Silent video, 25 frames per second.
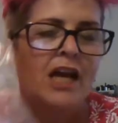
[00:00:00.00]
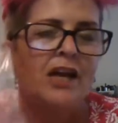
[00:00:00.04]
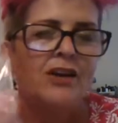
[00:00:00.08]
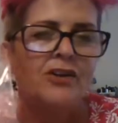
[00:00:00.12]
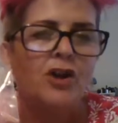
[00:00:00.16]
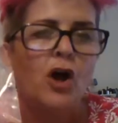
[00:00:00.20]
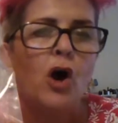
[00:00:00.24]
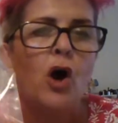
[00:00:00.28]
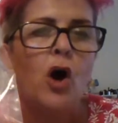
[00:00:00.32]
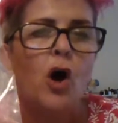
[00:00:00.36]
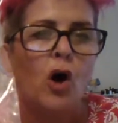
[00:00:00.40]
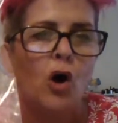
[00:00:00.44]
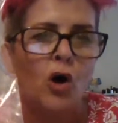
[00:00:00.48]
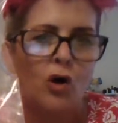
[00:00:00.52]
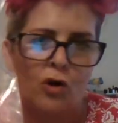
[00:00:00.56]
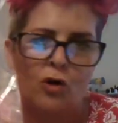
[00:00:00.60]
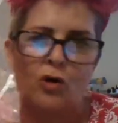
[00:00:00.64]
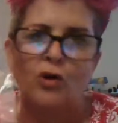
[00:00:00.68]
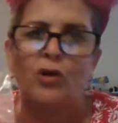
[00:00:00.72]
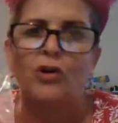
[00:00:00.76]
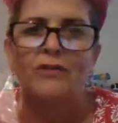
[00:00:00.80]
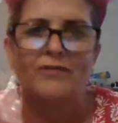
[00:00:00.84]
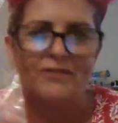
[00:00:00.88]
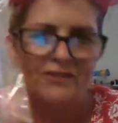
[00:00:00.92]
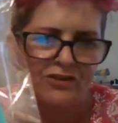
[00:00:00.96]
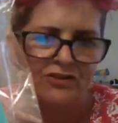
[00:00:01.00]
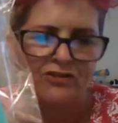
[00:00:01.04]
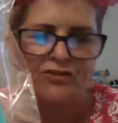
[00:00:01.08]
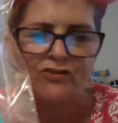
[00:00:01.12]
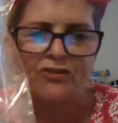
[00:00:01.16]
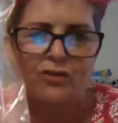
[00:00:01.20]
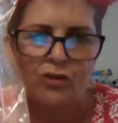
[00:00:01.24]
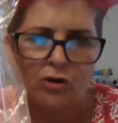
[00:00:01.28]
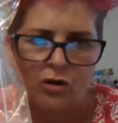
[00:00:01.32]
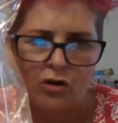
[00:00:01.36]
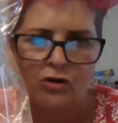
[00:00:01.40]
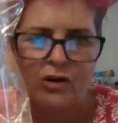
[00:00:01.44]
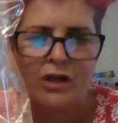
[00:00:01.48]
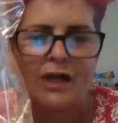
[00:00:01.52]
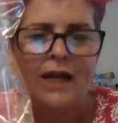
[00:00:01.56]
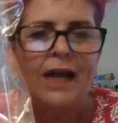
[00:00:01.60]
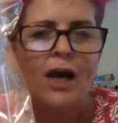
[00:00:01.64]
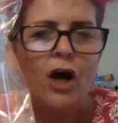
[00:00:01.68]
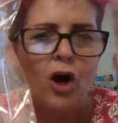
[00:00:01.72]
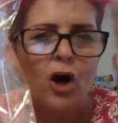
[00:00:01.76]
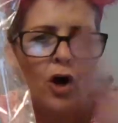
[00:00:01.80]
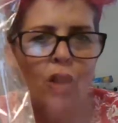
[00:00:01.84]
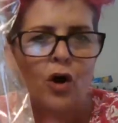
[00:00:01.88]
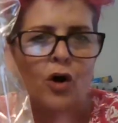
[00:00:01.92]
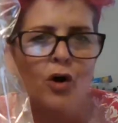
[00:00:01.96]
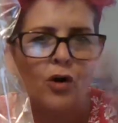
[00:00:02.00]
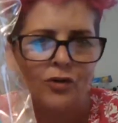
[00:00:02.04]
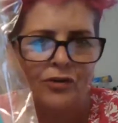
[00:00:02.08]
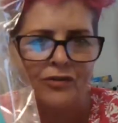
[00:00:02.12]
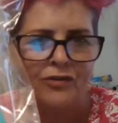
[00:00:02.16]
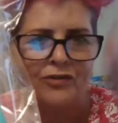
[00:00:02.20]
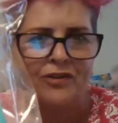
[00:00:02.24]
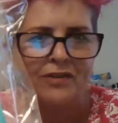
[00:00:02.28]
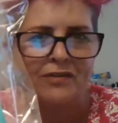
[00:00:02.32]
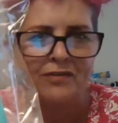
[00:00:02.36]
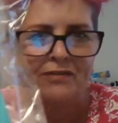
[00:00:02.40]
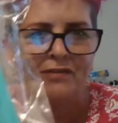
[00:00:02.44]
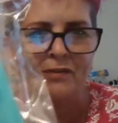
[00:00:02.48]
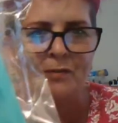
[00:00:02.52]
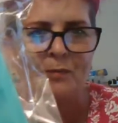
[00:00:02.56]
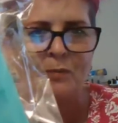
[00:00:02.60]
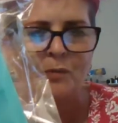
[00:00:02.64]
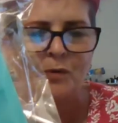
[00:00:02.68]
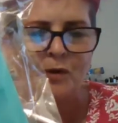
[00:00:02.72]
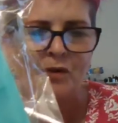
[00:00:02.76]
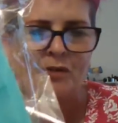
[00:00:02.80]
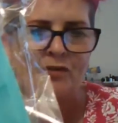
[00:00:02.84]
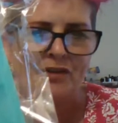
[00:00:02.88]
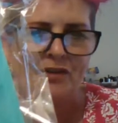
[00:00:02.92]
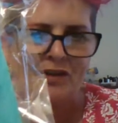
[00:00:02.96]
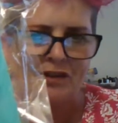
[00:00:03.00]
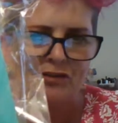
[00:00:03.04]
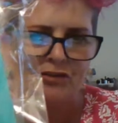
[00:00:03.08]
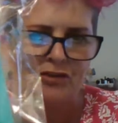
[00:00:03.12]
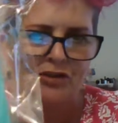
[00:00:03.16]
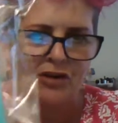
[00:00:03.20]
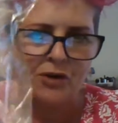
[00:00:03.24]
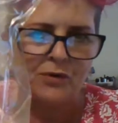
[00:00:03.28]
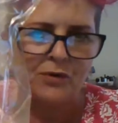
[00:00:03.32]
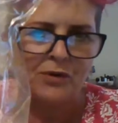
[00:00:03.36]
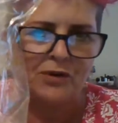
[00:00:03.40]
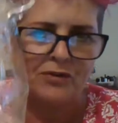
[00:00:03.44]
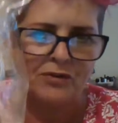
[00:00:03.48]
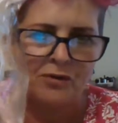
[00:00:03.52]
Not all of the stock, all the different ones, I'll show you.